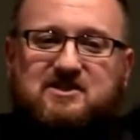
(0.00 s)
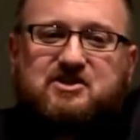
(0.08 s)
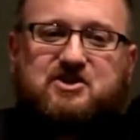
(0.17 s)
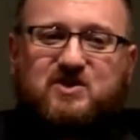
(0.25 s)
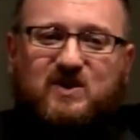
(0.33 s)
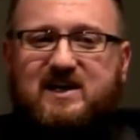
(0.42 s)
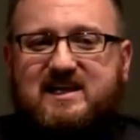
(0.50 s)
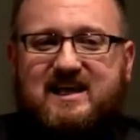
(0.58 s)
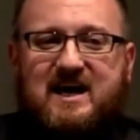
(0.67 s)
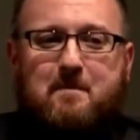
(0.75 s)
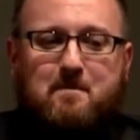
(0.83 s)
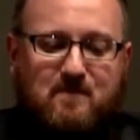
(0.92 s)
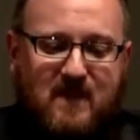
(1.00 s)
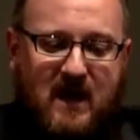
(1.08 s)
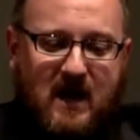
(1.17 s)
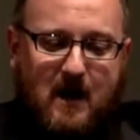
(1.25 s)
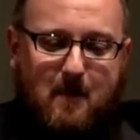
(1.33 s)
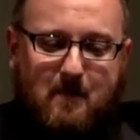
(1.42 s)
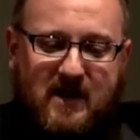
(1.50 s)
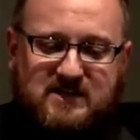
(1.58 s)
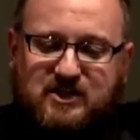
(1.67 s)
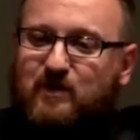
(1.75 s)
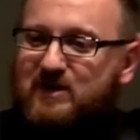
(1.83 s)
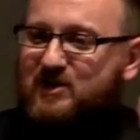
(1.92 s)
to destroy them,
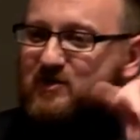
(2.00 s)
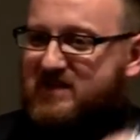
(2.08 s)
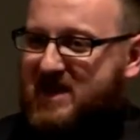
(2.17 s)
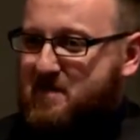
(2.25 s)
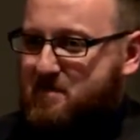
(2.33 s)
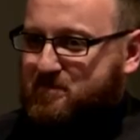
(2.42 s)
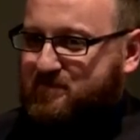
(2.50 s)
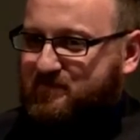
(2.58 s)
but to renew them.